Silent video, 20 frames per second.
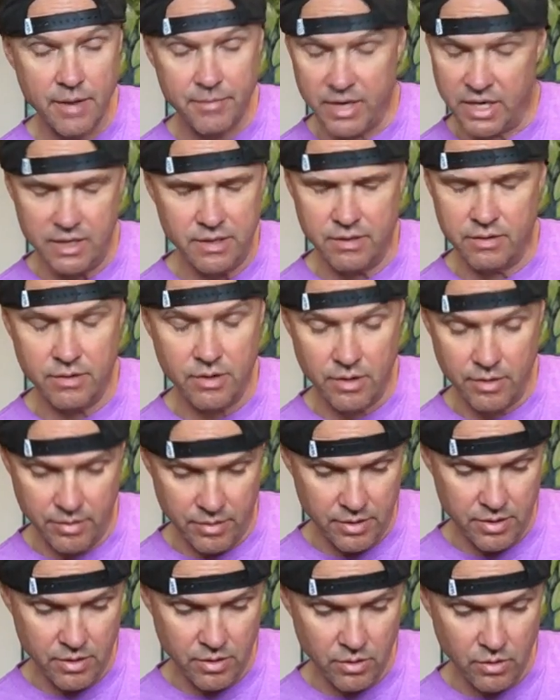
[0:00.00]
I mean
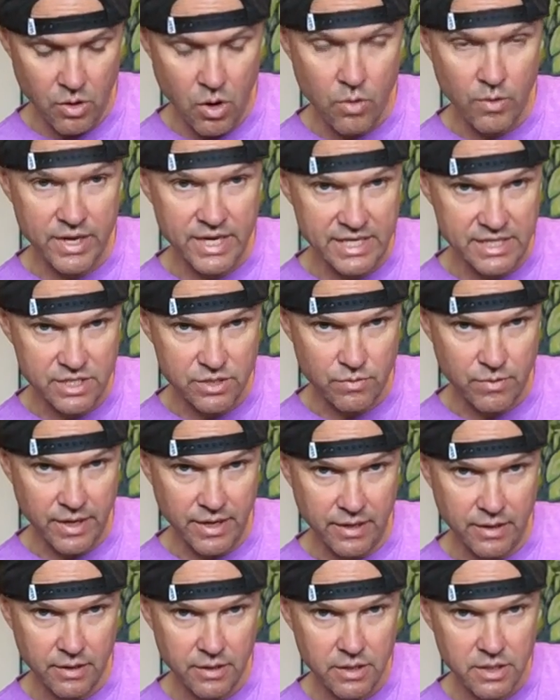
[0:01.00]
your low E
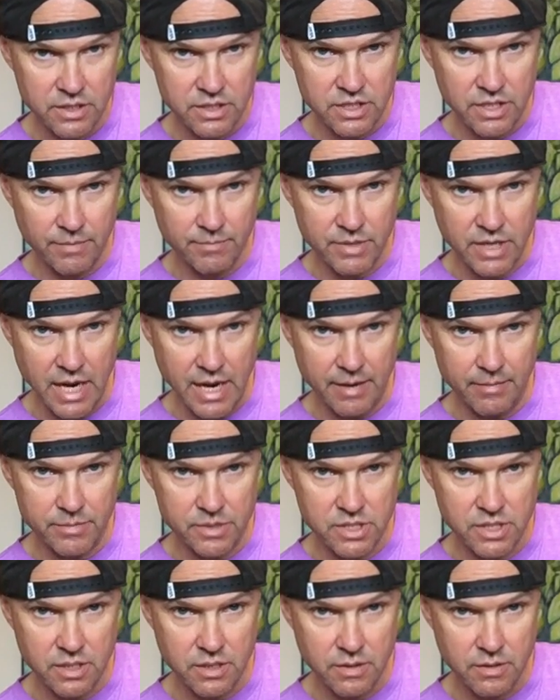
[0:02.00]
string
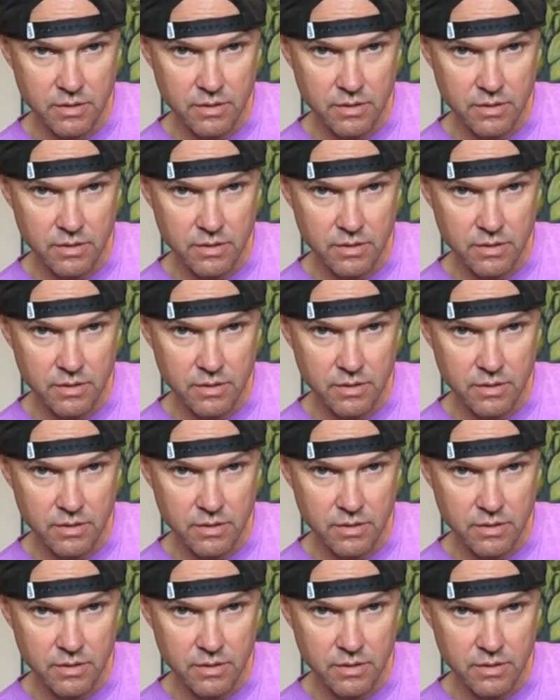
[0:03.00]
sometimes.